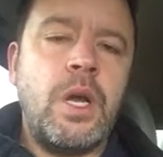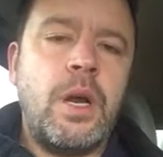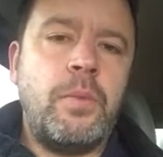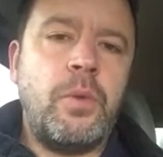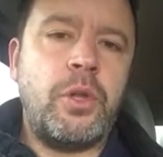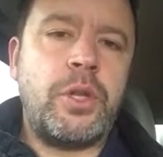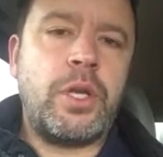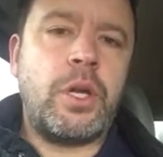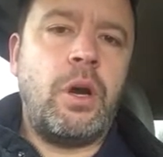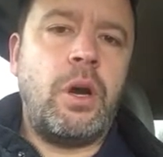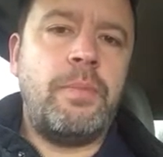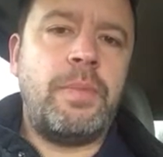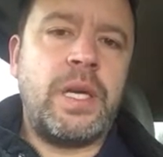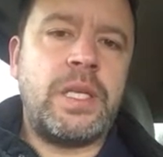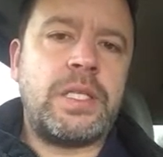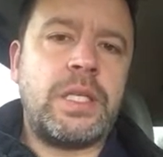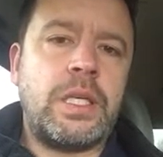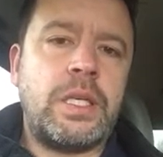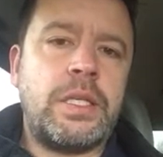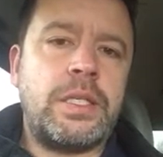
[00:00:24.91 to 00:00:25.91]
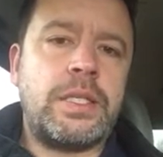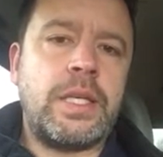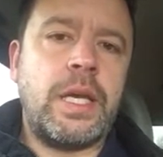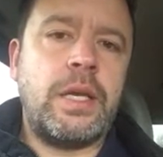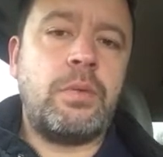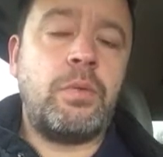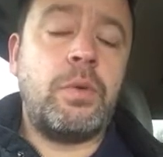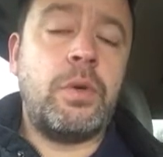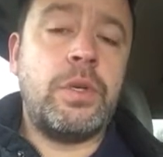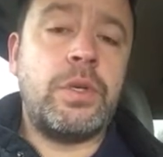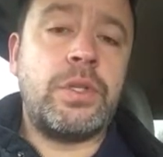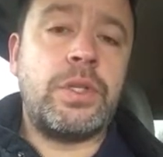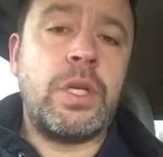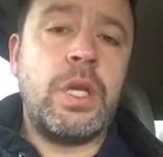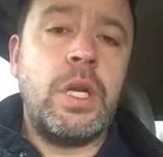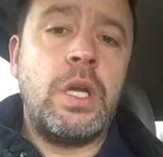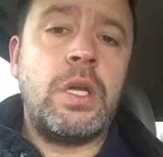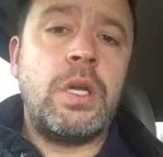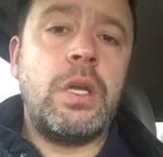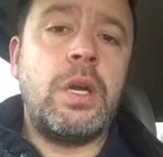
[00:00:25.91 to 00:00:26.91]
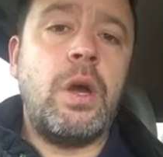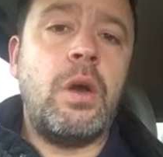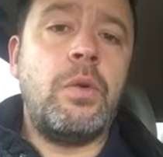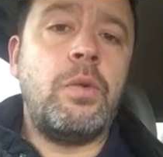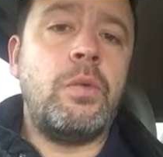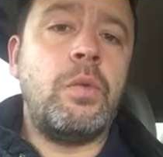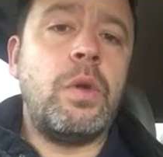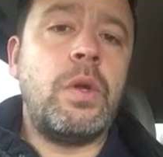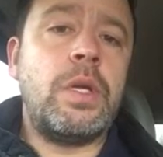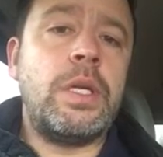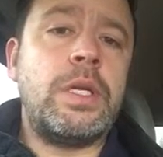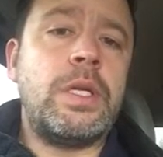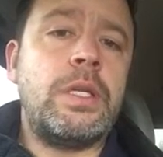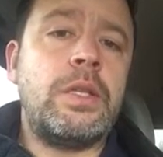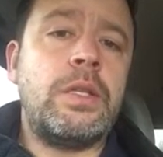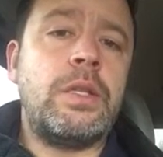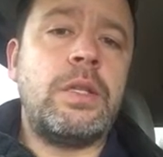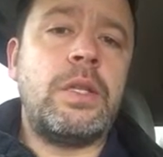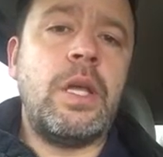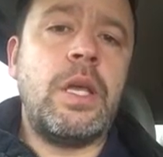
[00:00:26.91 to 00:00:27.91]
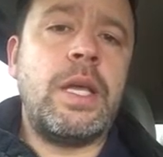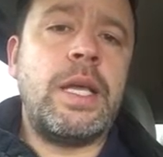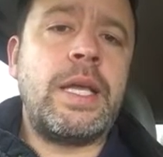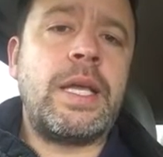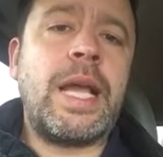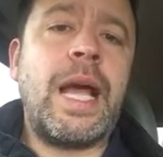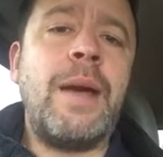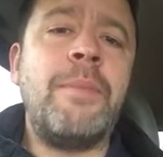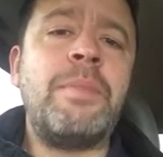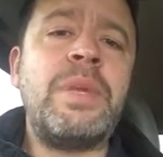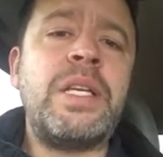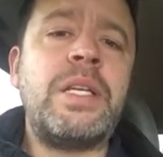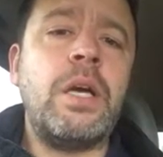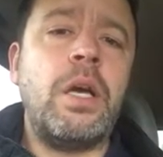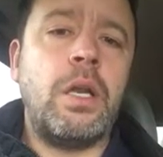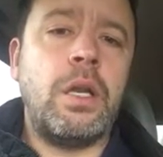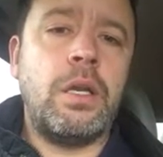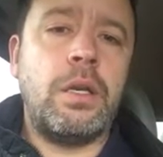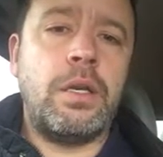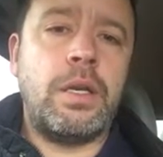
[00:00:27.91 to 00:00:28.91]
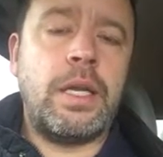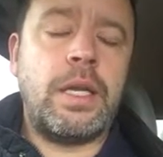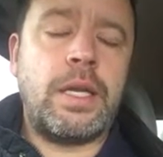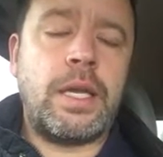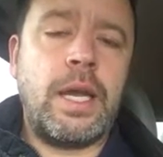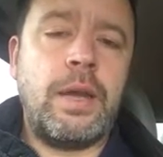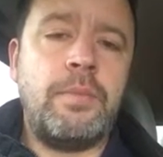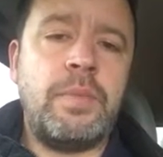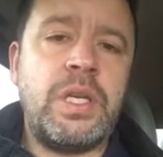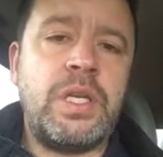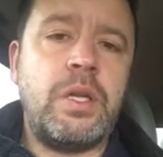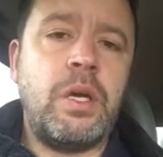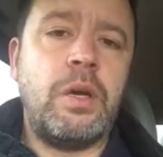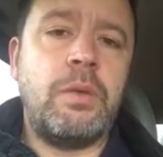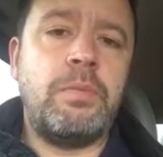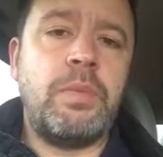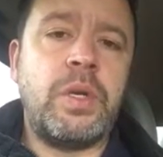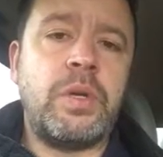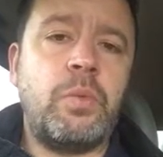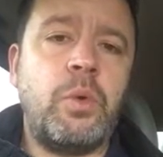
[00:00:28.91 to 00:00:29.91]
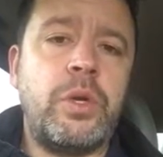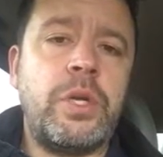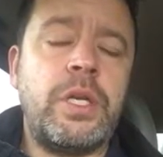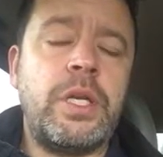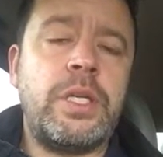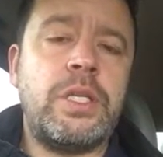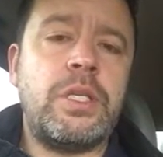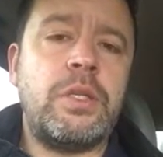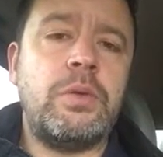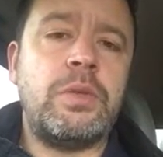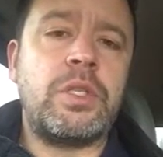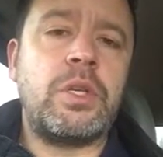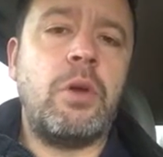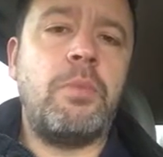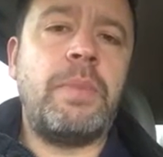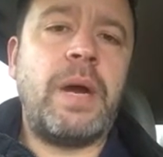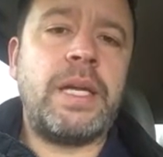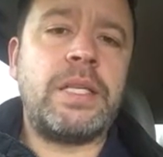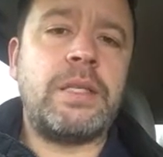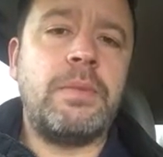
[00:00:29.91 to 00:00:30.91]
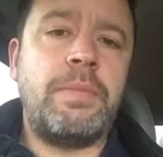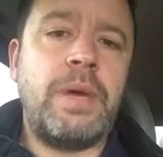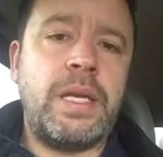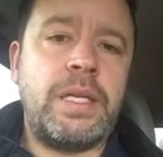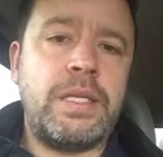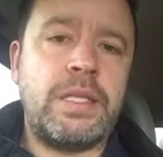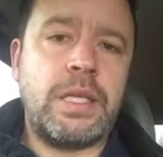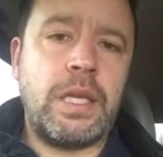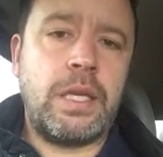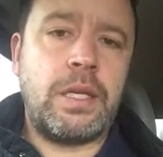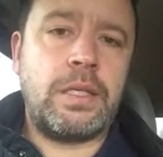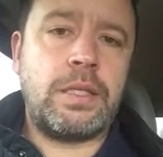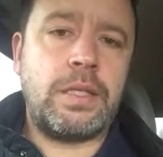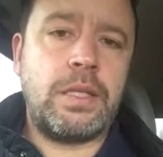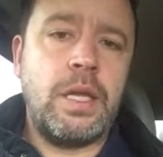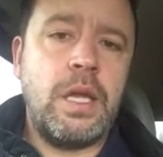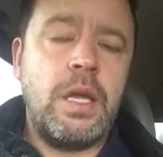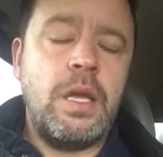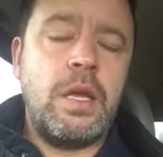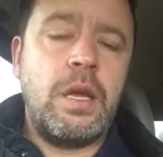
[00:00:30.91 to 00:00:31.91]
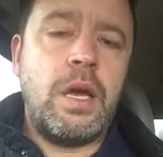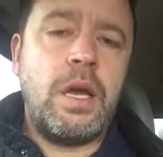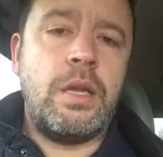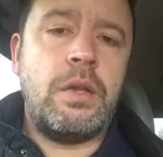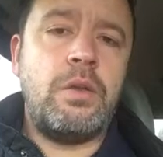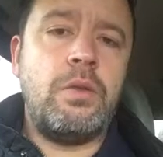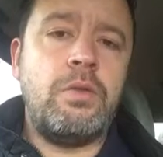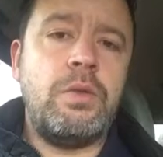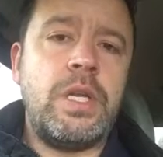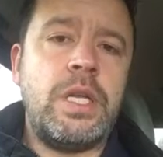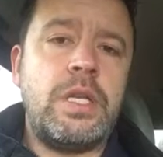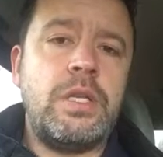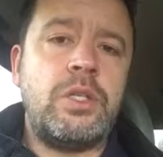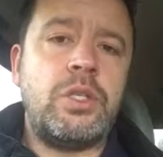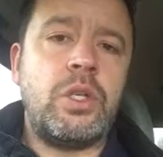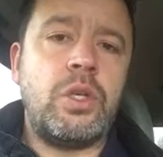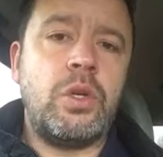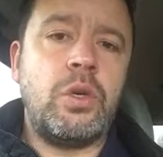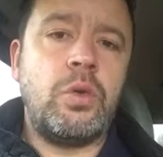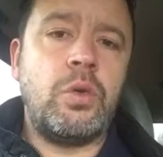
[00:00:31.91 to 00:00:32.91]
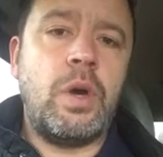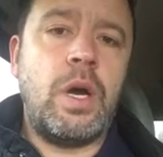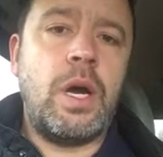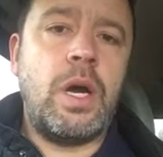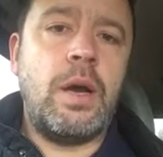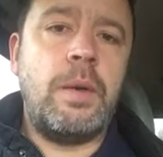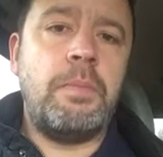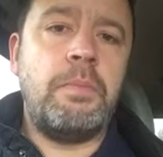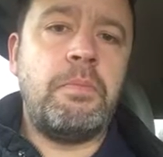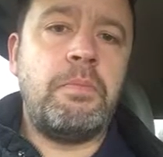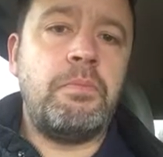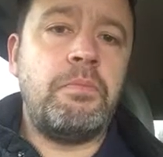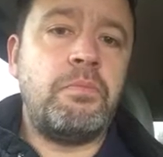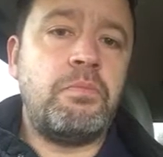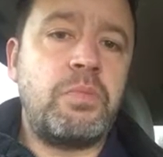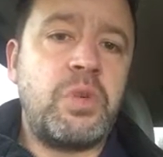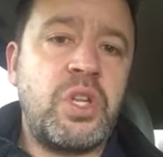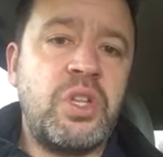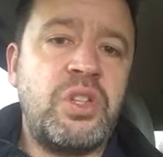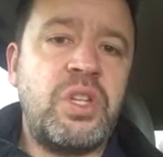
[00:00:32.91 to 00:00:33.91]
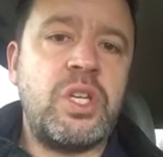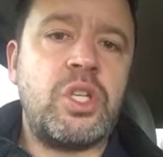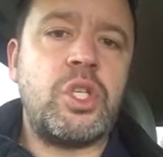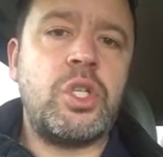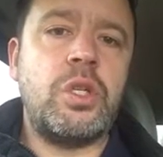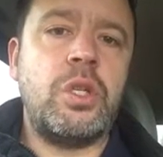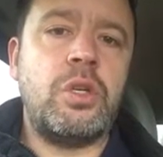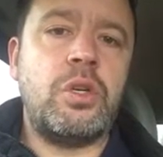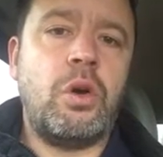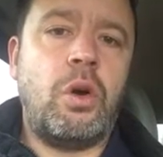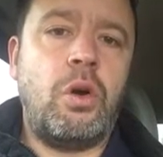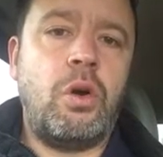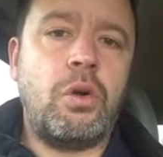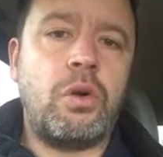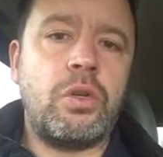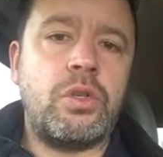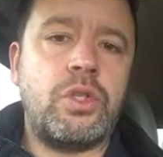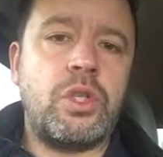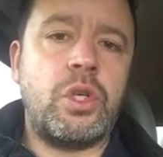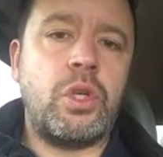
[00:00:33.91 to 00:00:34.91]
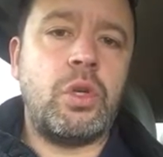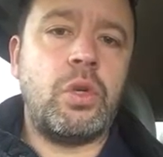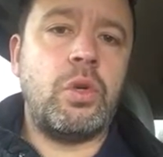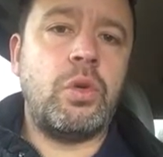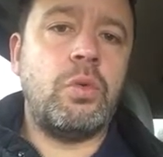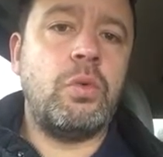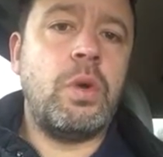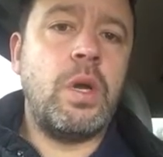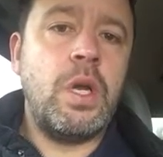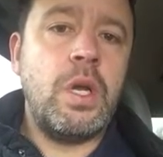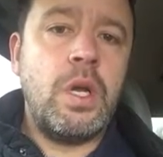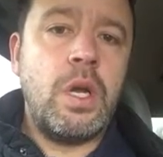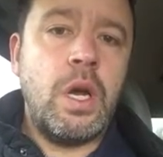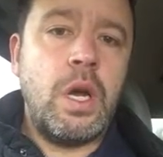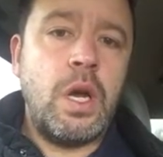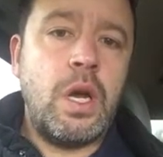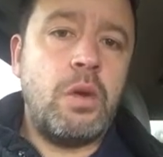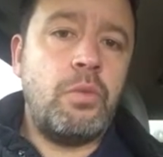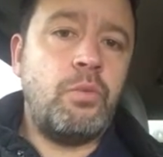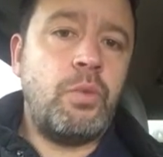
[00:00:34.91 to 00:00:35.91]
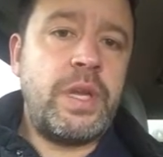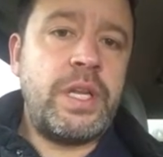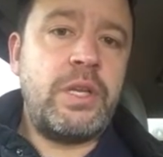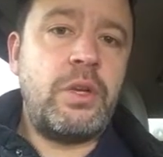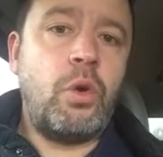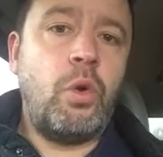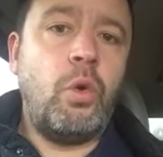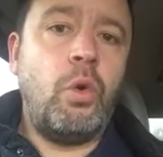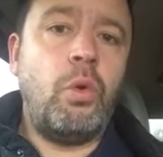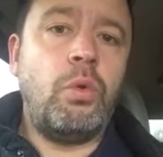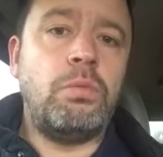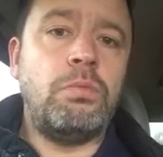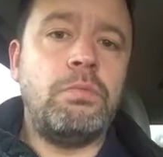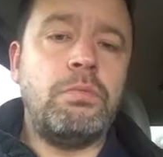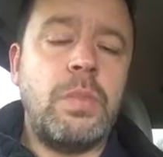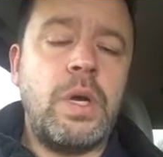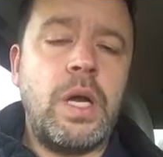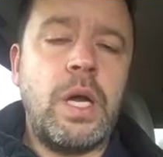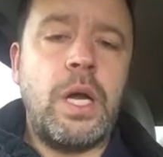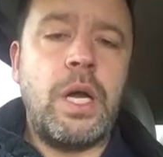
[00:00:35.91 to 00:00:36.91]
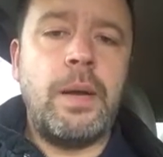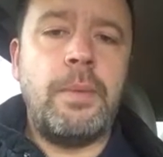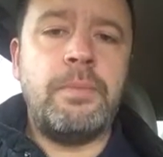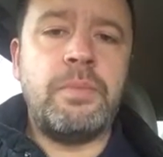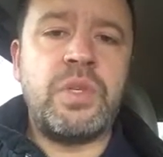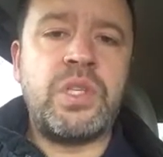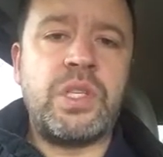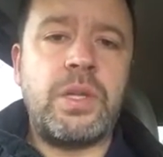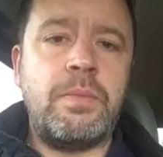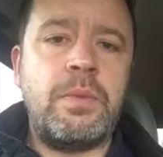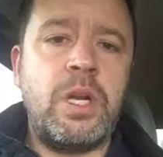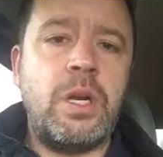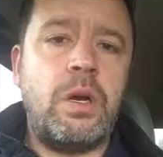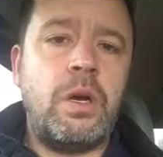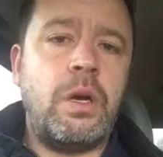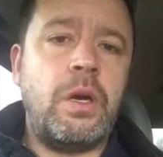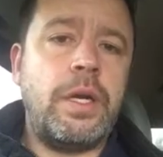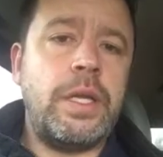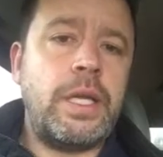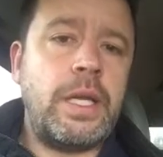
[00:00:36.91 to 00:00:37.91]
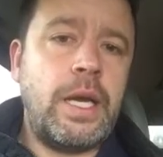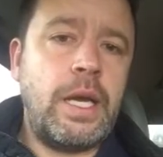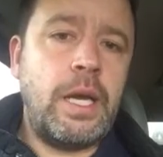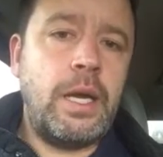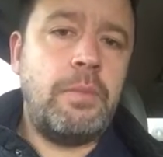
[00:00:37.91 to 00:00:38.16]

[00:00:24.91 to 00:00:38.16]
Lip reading: And what the guy basically said was, you know, that it can be done, but what you need to do is go back to basics, and you need to condition the dog to recall stimuli,